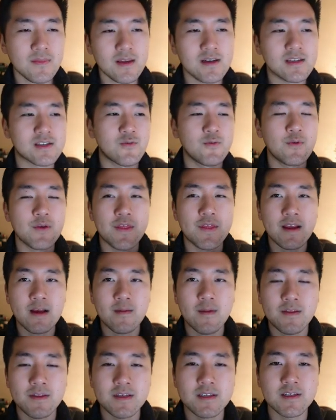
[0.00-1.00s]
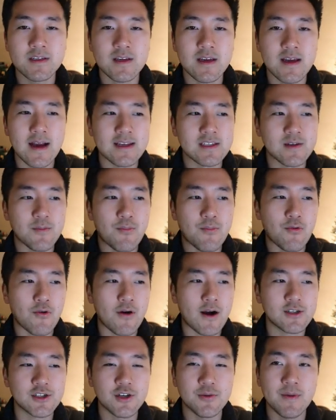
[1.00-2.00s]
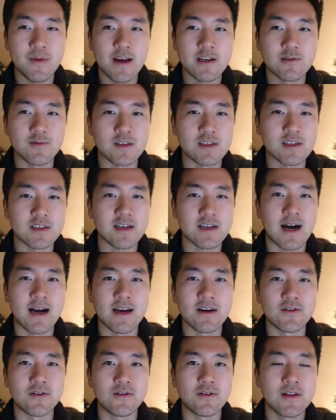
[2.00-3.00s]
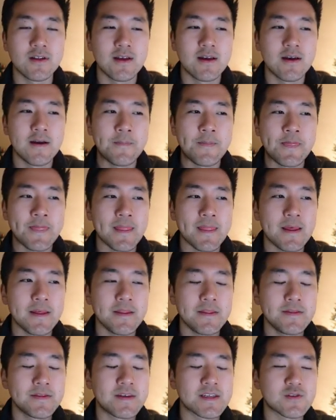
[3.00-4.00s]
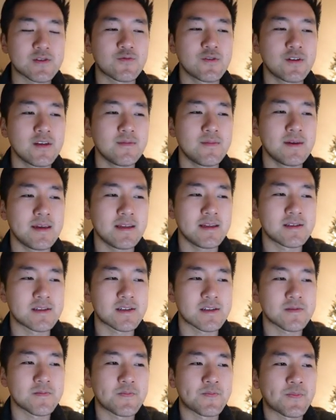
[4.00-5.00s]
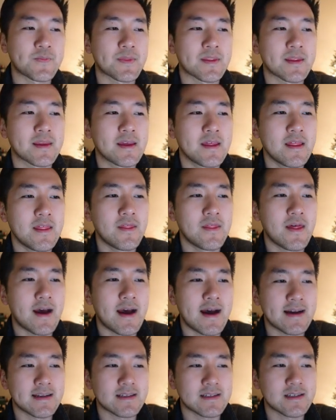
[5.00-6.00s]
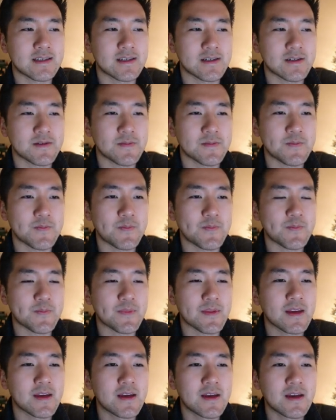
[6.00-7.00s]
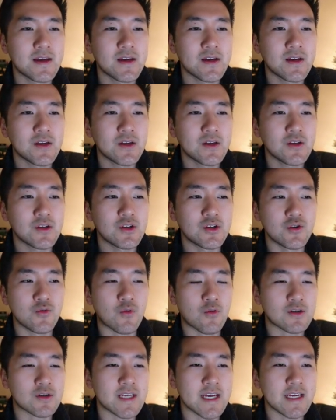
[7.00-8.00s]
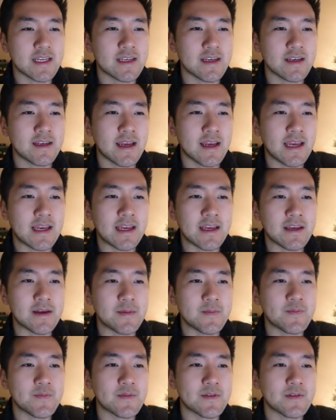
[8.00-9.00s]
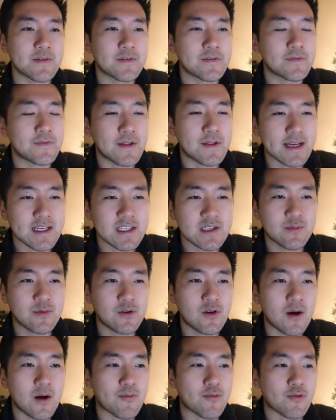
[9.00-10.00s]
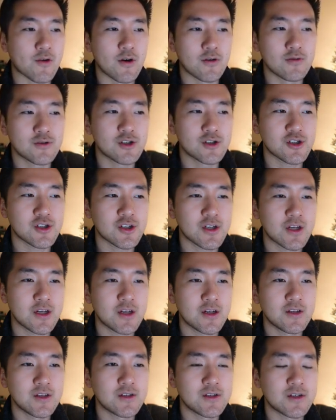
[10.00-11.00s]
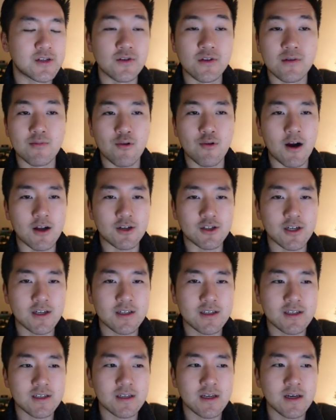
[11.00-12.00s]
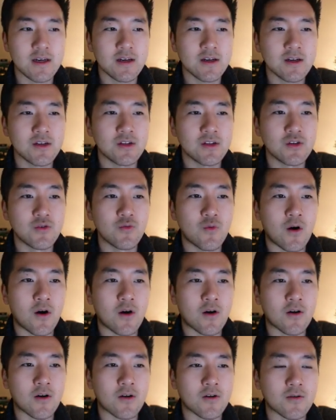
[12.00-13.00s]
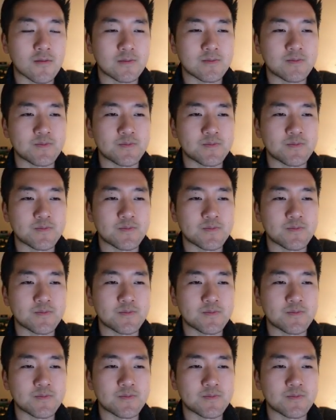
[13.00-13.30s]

So when we think about this as a project management style, this really means that you are taking a flexible approach to the project. You are,